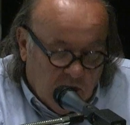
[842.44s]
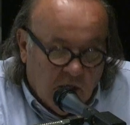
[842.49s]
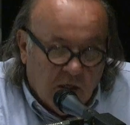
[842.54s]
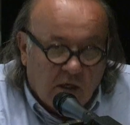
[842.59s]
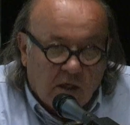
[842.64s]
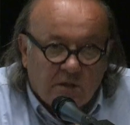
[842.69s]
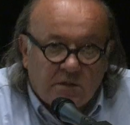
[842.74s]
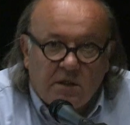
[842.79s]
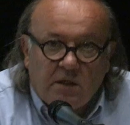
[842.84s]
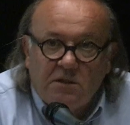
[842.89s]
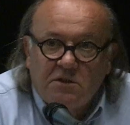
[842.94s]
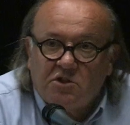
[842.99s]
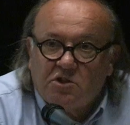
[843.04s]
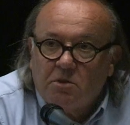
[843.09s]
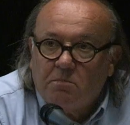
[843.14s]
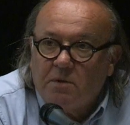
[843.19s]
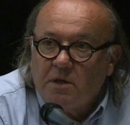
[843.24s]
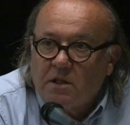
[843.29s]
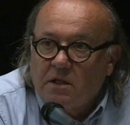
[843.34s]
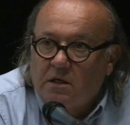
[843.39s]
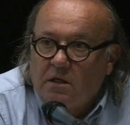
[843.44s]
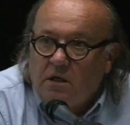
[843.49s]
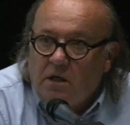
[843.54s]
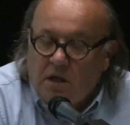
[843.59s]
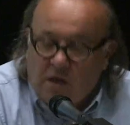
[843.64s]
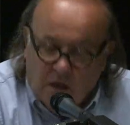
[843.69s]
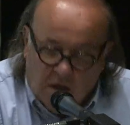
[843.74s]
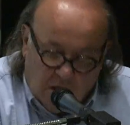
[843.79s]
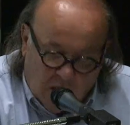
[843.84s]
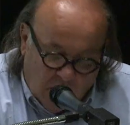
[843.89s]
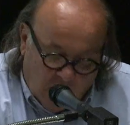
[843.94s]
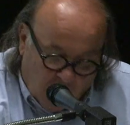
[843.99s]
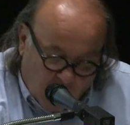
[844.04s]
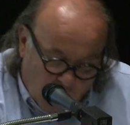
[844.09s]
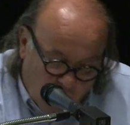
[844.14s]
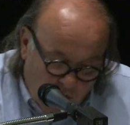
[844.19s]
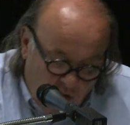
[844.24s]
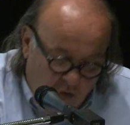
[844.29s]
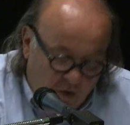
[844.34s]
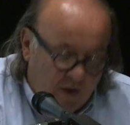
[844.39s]
As instability
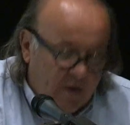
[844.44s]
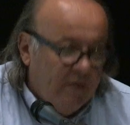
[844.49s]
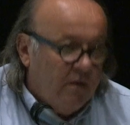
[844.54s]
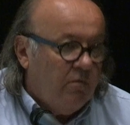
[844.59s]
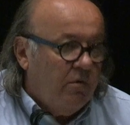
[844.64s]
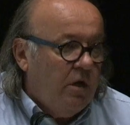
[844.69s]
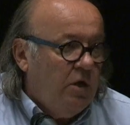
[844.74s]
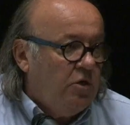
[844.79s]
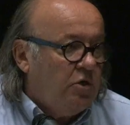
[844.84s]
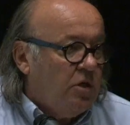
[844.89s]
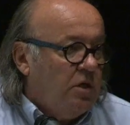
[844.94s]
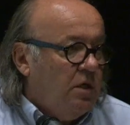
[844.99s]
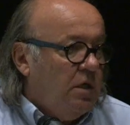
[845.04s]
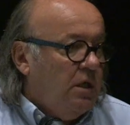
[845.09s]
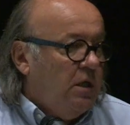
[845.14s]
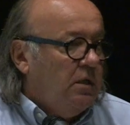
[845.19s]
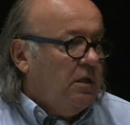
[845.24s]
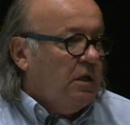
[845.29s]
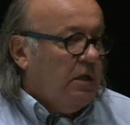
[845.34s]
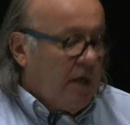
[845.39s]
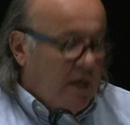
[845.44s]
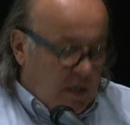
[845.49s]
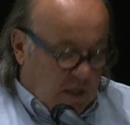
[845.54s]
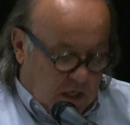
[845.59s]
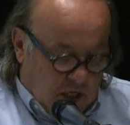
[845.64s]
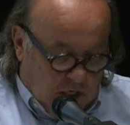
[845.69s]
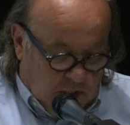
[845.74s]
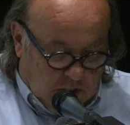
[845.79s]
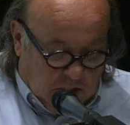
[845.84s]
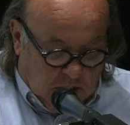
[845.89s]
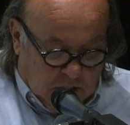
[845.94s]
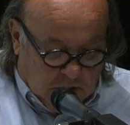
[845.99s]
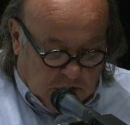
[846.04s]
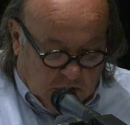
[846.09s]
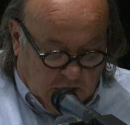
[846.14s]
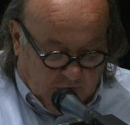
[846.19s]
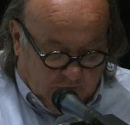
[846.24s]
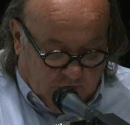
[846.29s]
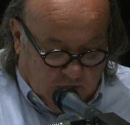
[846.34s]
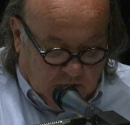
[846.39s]
grew in the region in the late
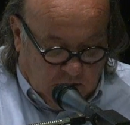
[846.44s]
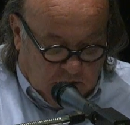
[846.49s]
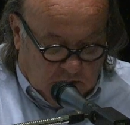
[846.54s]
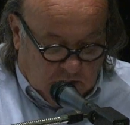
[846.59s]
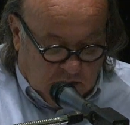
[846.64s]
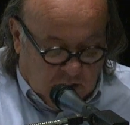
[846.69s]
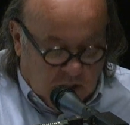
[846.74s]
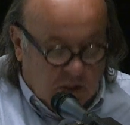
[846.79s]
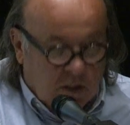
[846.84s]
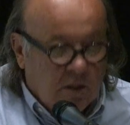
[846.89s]
1870s,